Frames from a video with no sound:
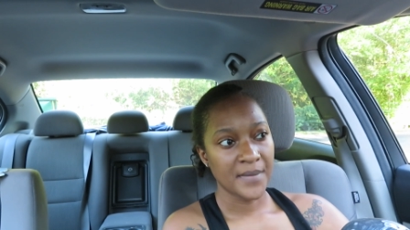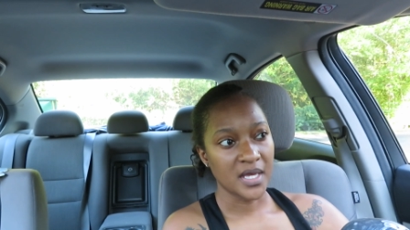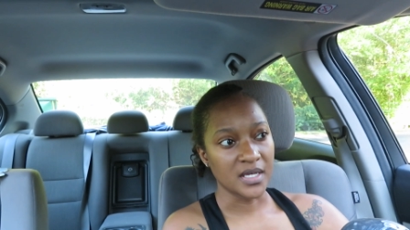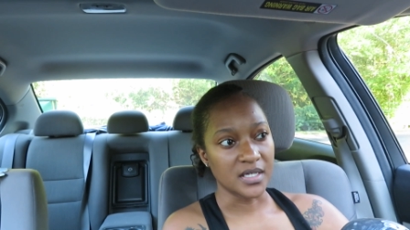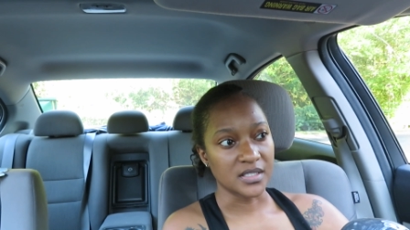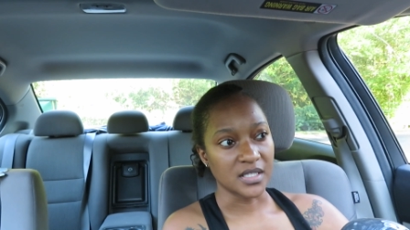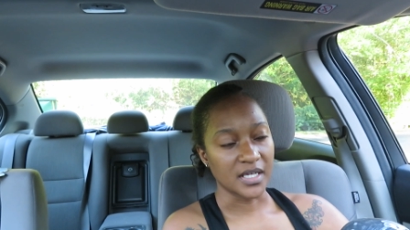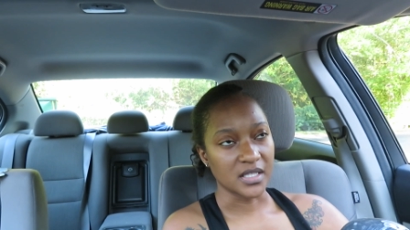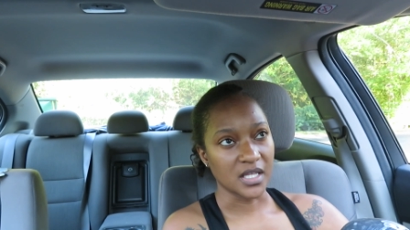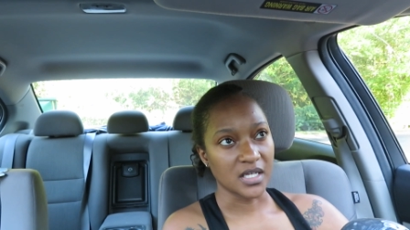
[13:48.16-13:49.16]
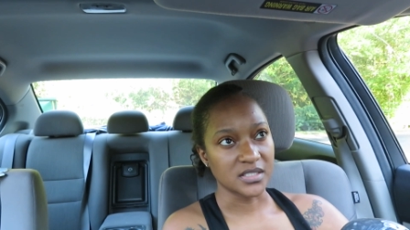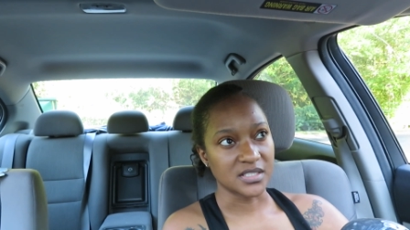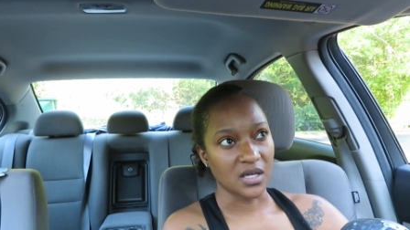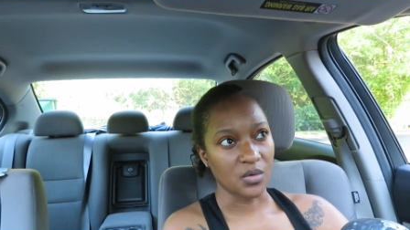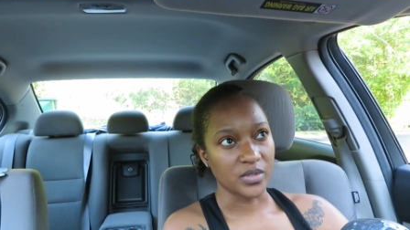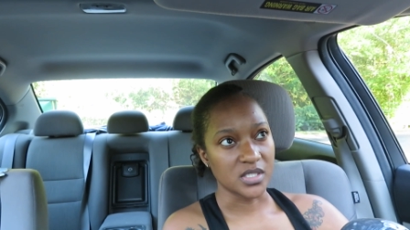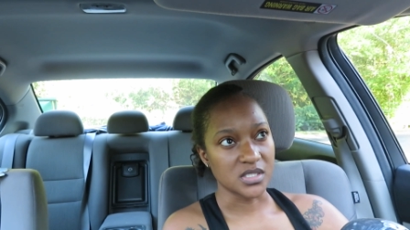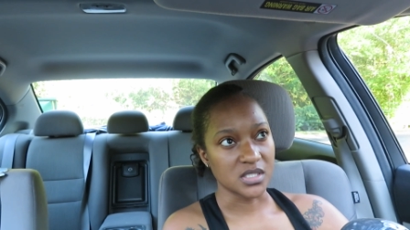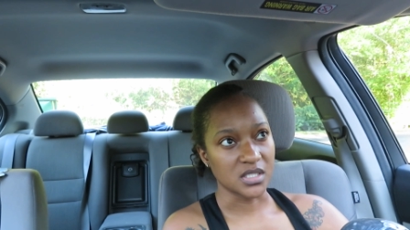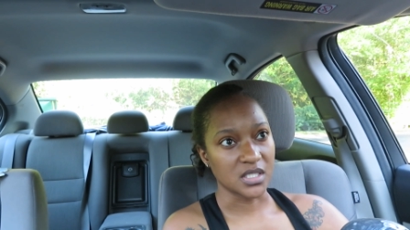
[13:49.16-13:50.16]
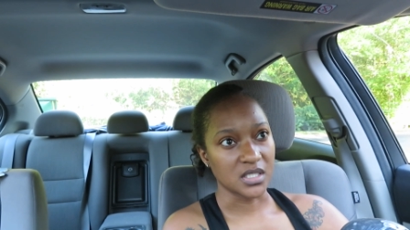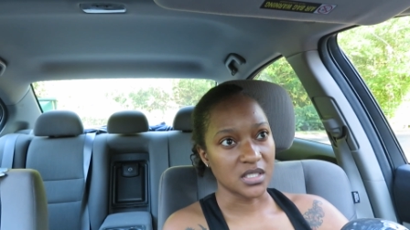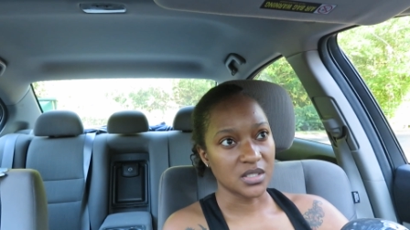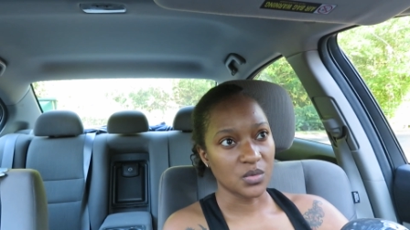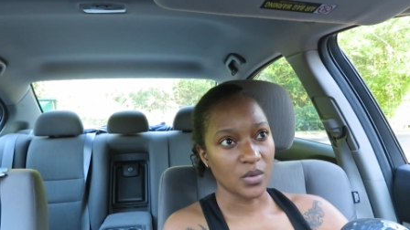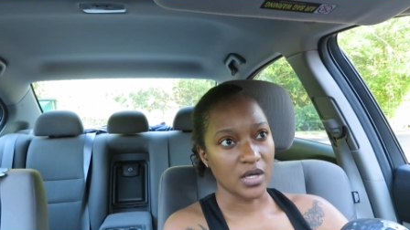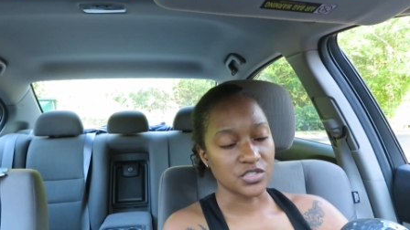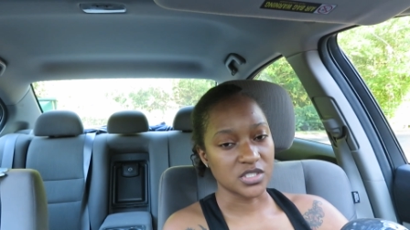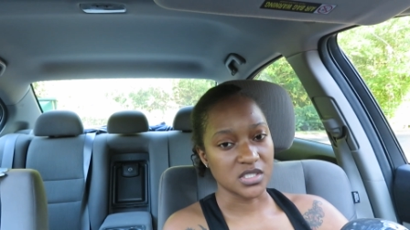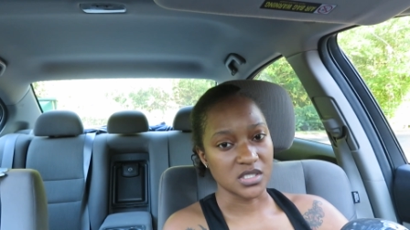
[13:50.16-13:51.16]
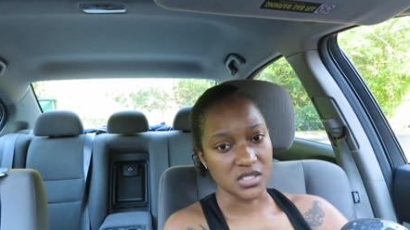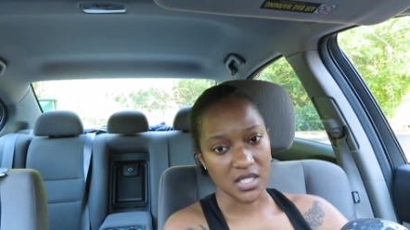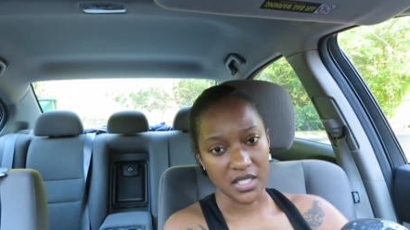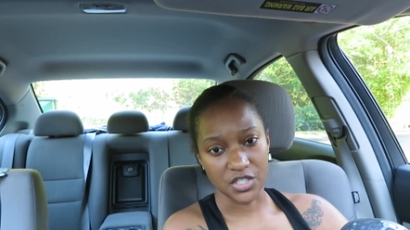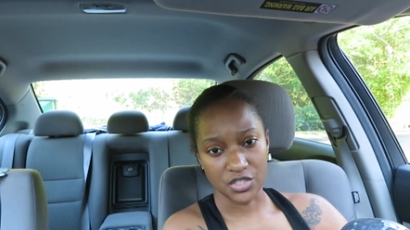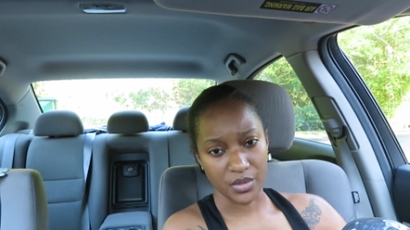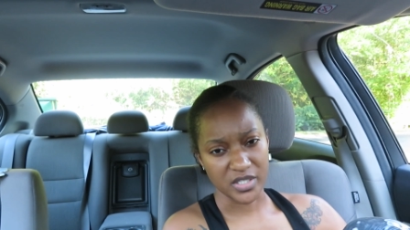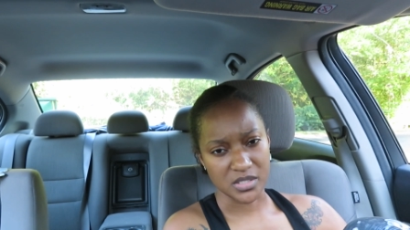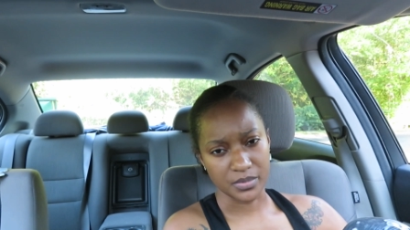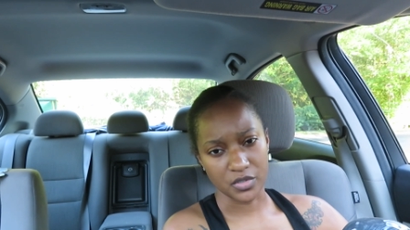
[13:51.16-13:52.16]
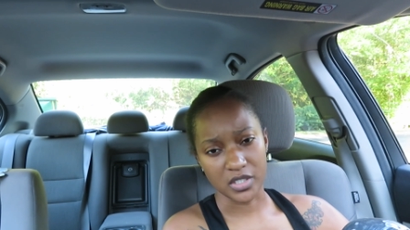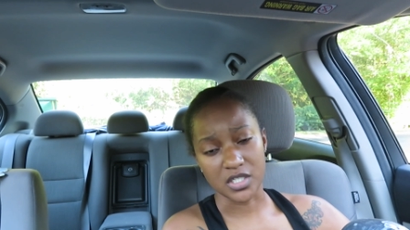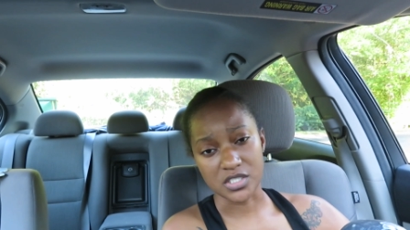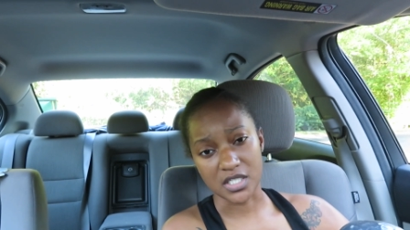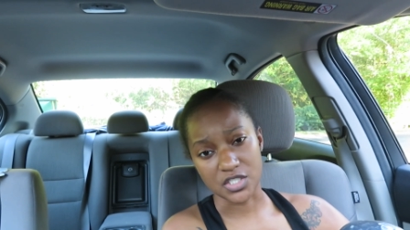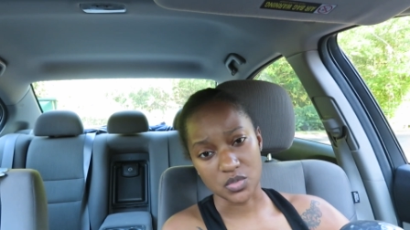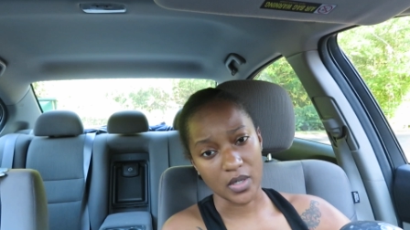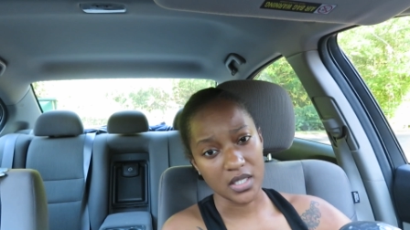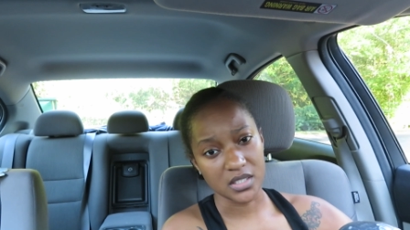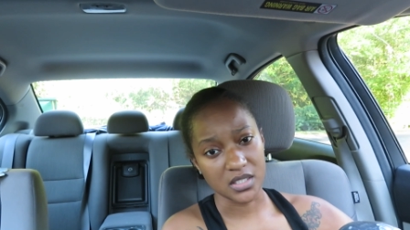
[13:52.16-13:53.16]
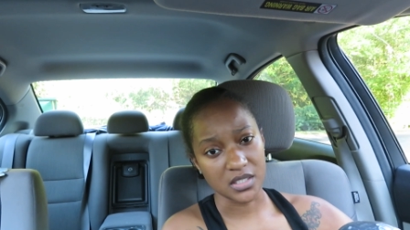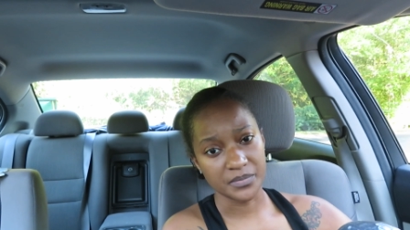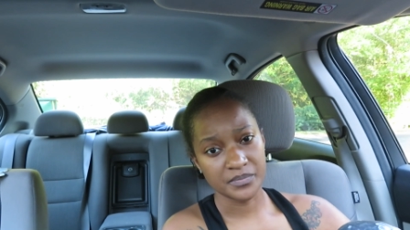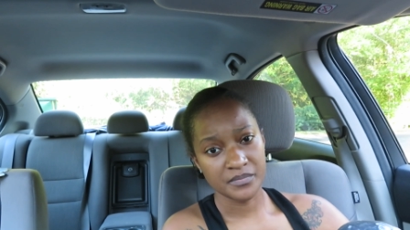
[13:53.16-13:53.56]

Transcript: And like let her down easily while she's like, you know, exploring her sexuality.